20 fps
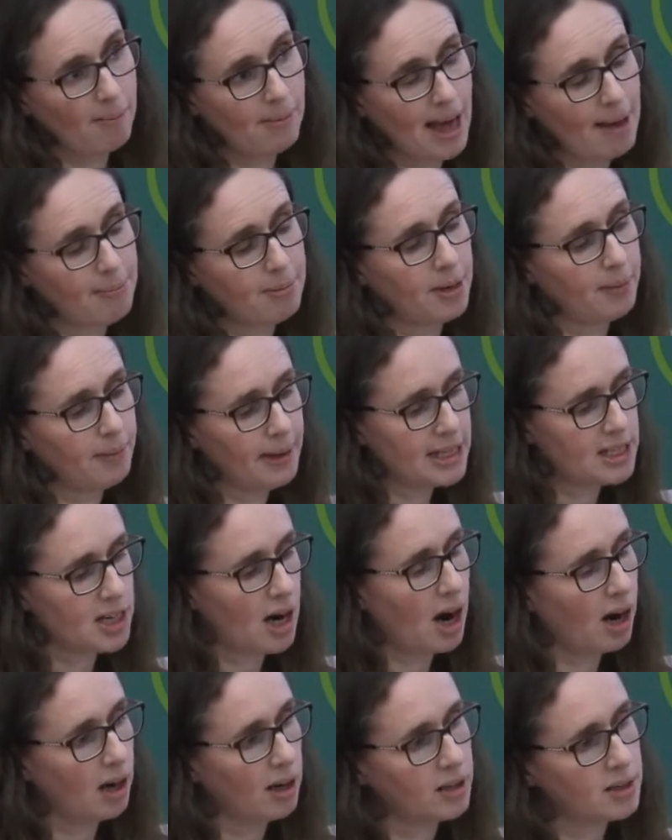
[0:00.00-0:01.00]
Lebanon into
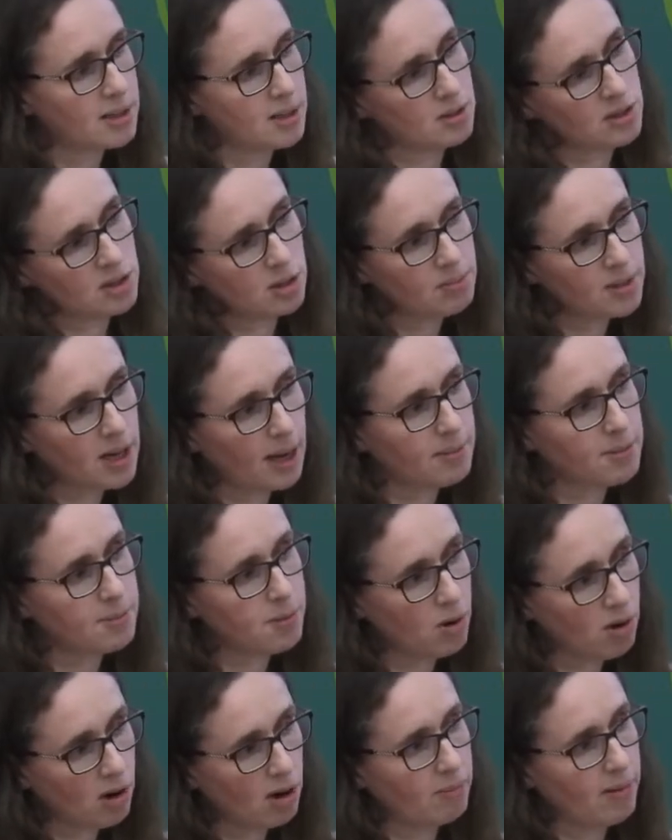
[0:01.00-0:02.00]
Ireland. So sometimes
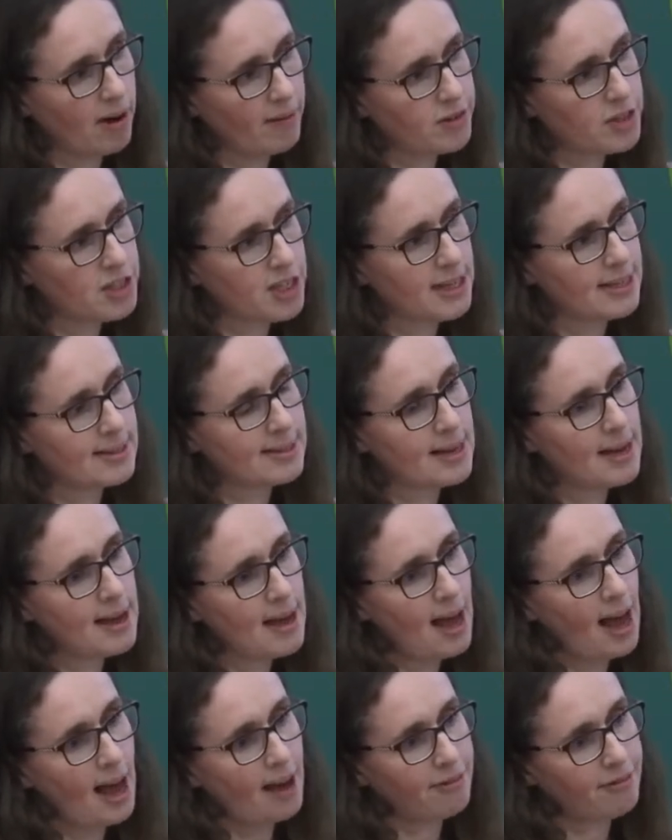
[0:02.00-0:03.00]
programme refugees
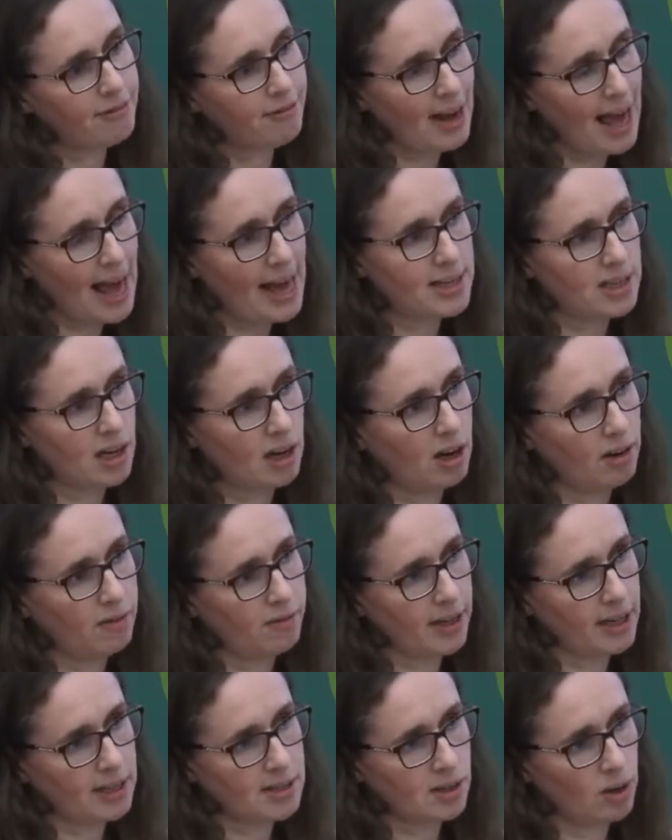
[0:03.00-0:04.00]
have fled a
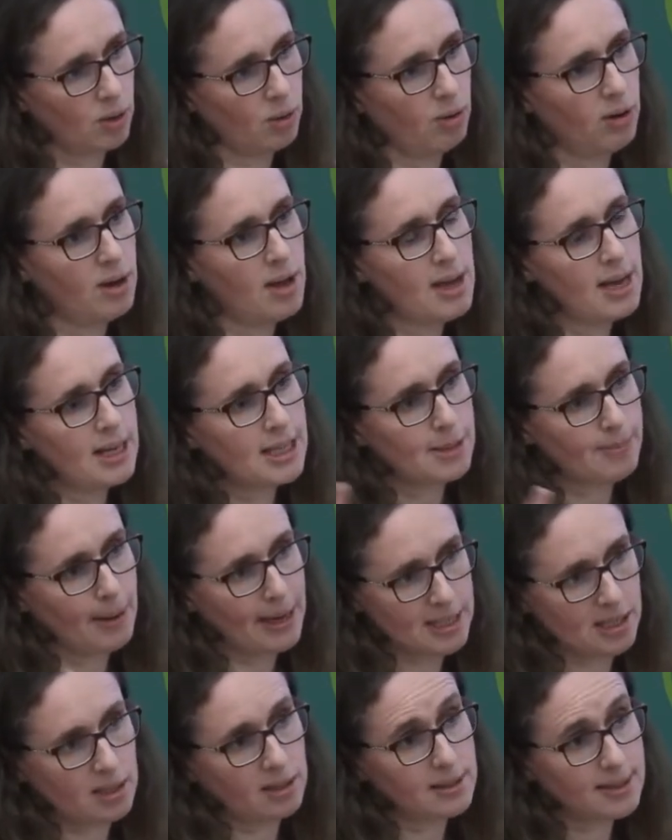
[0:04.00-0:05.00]
conflict zone,
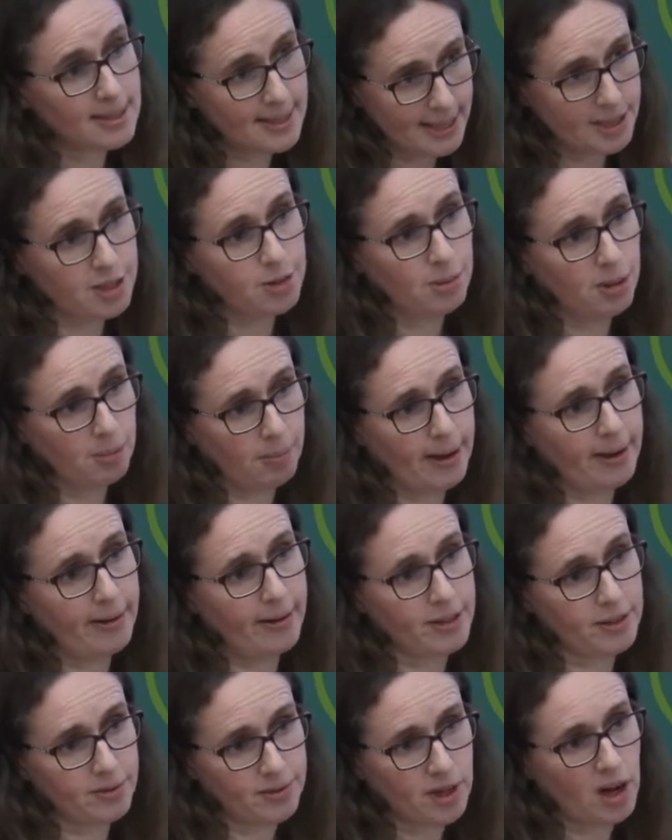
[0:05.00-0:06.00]
spent a considerable
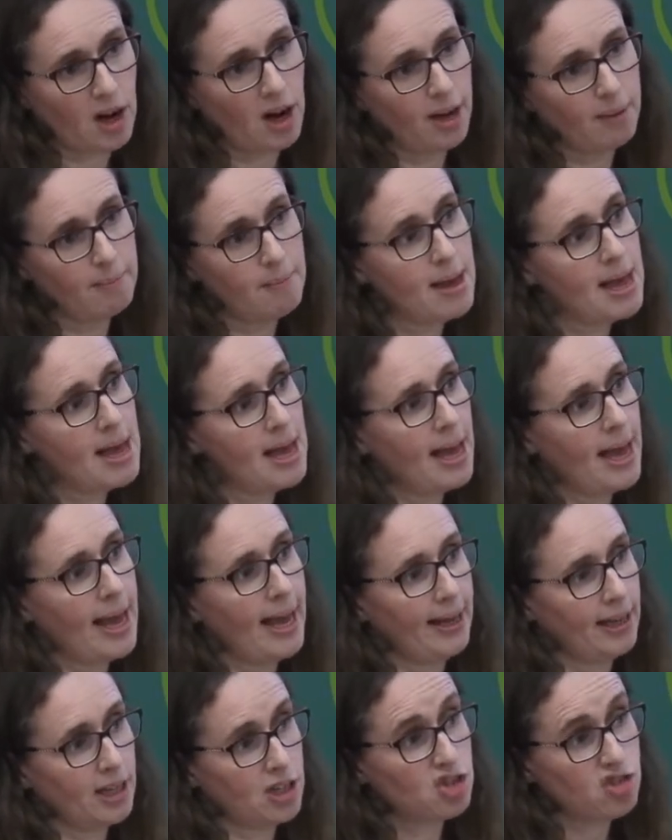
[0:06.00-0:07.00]
period of time
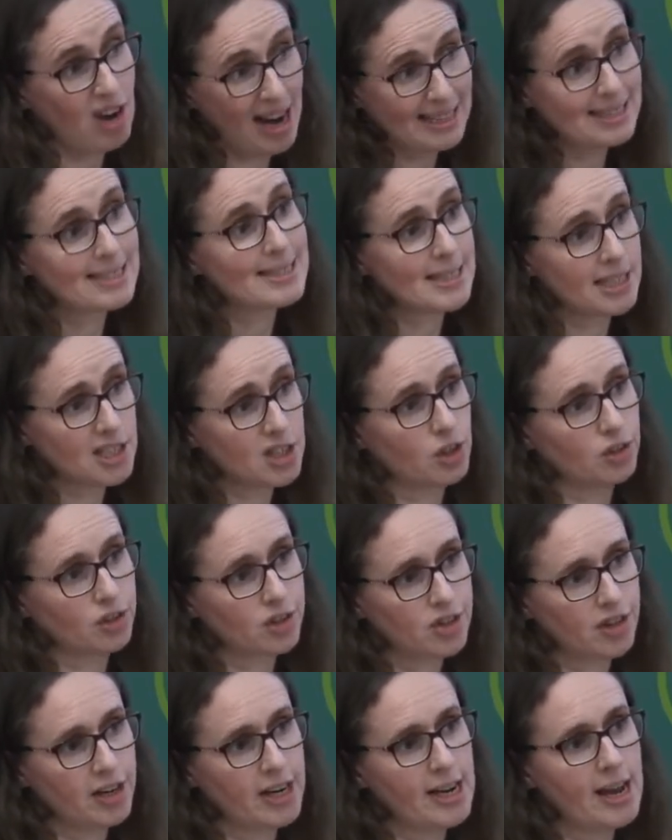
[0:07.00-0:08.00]
in a transit
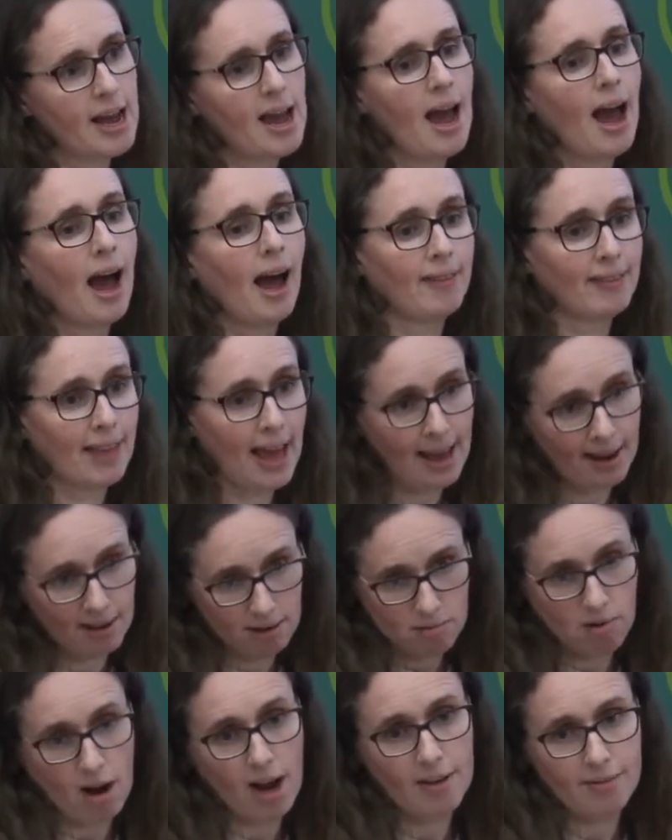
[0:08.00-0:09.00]
country, and then
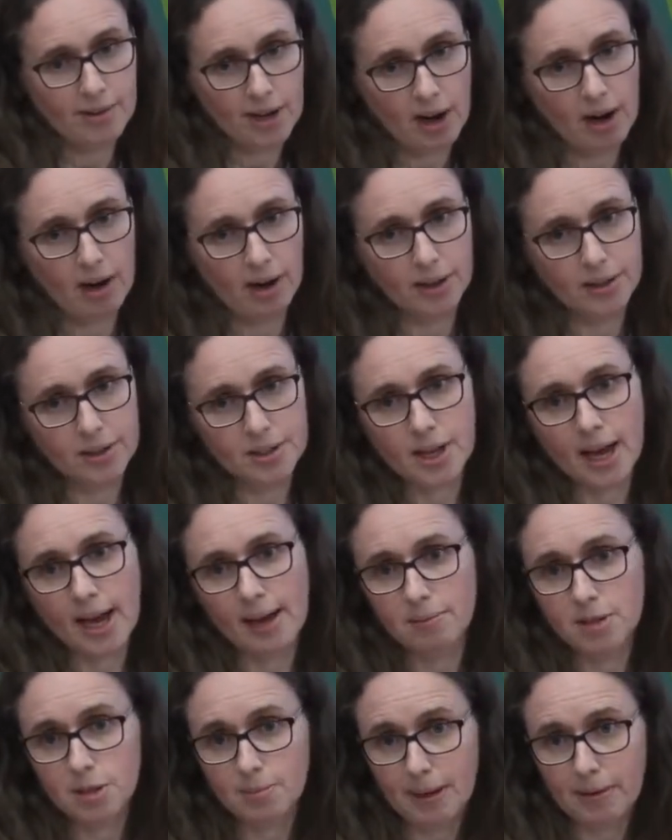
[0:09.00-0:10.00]
arrive in Ireland
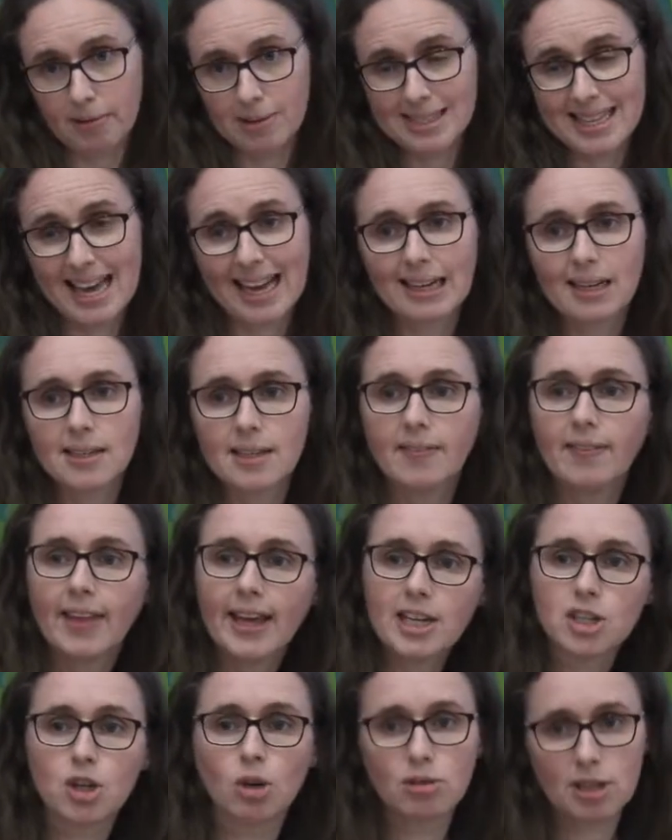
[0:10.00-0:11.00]
to be resettled, and they
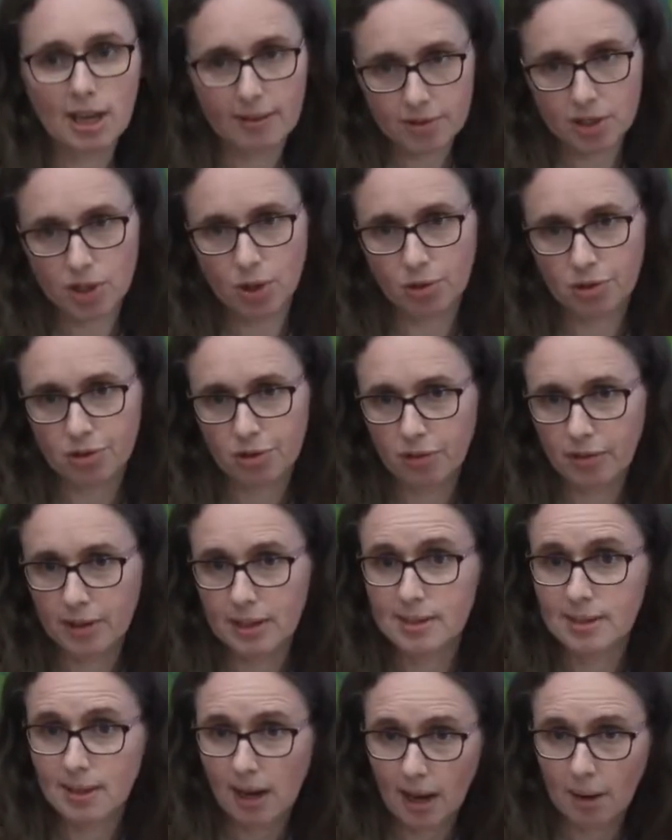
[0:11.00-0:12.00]
don't have to go through the
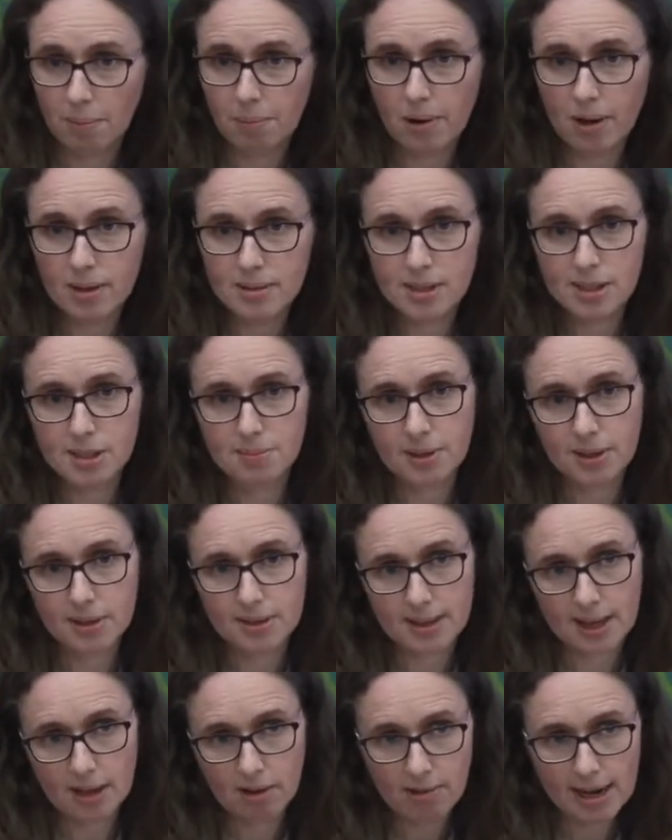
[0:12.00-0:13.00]
asylum process because
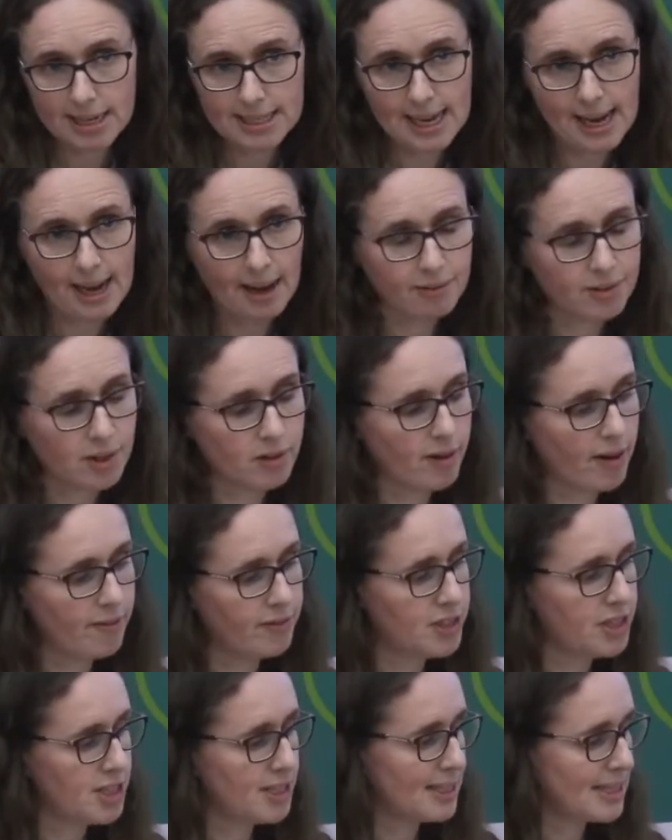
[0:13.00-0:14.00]
they already have their
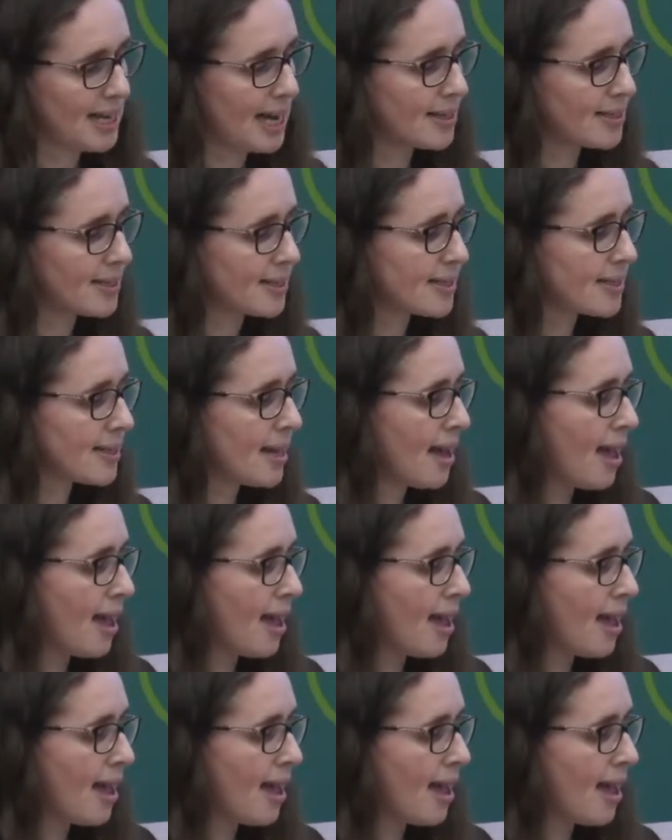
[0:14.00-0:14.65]
refugee status.